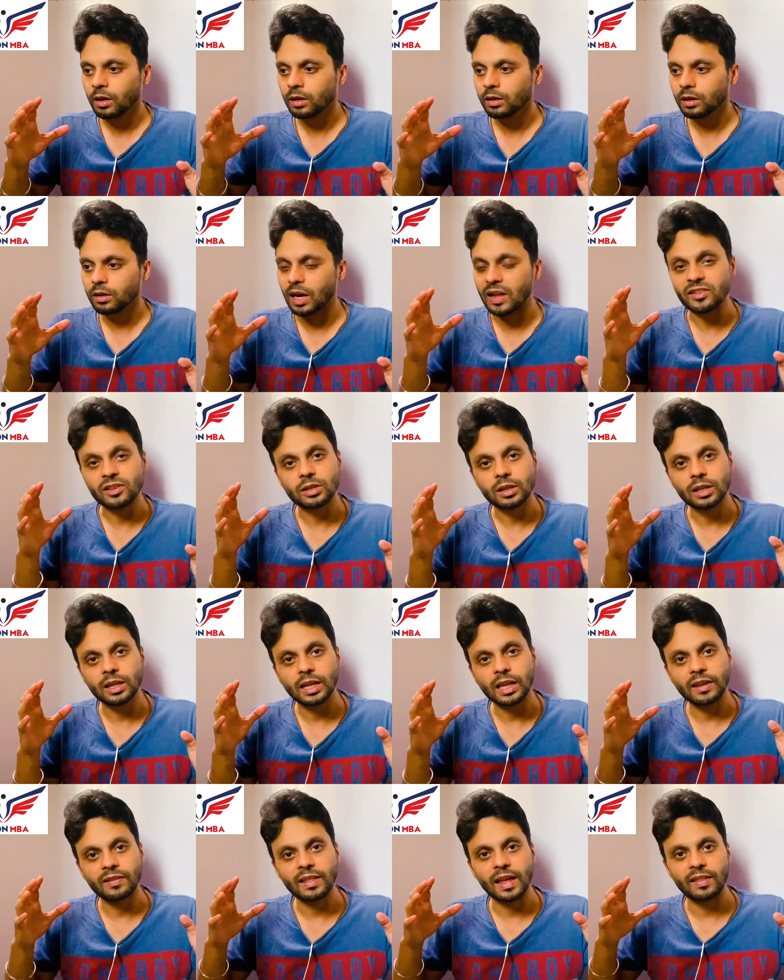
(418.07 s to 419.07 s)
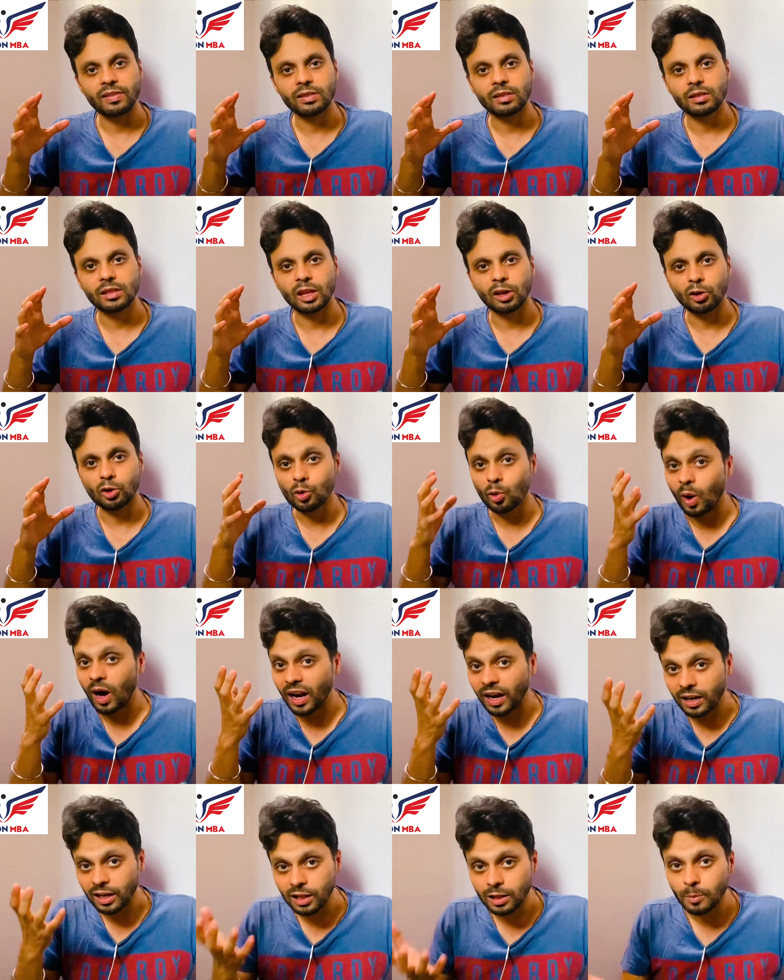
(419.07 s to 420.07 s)
considering that you are
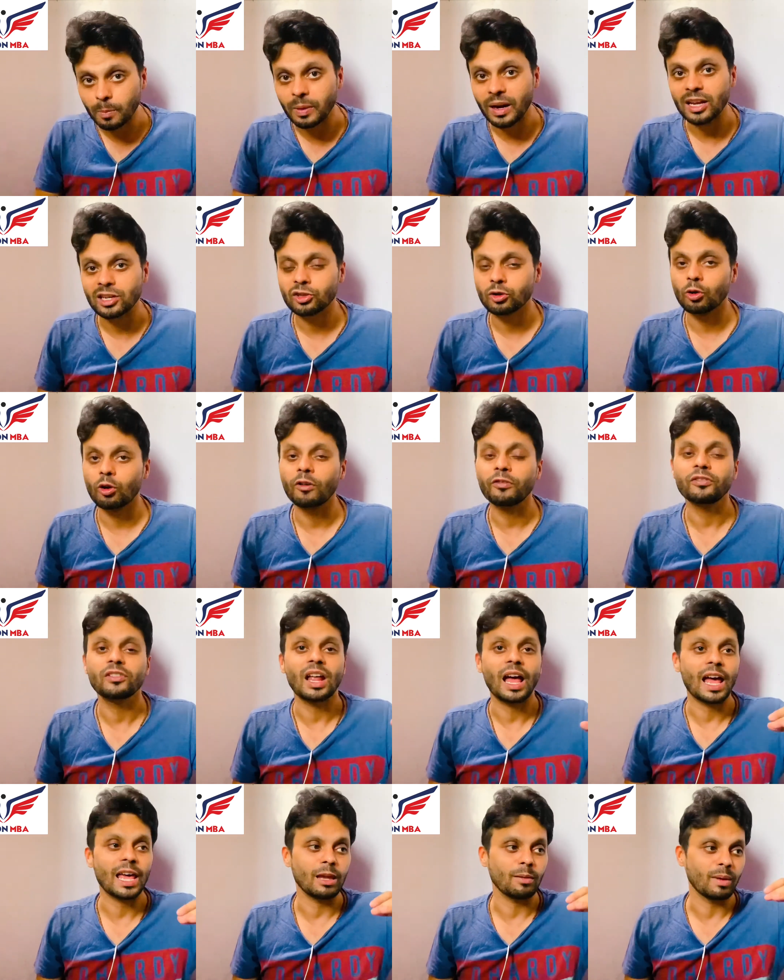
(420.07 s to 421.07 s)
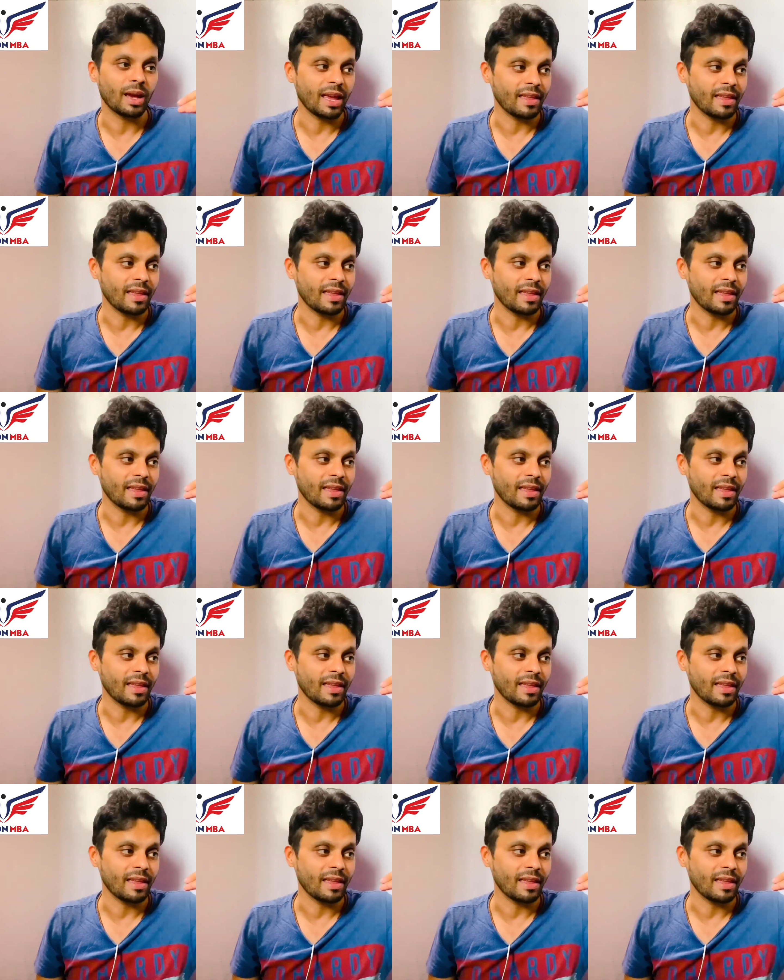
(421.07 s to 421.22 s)
under the pressure of time, and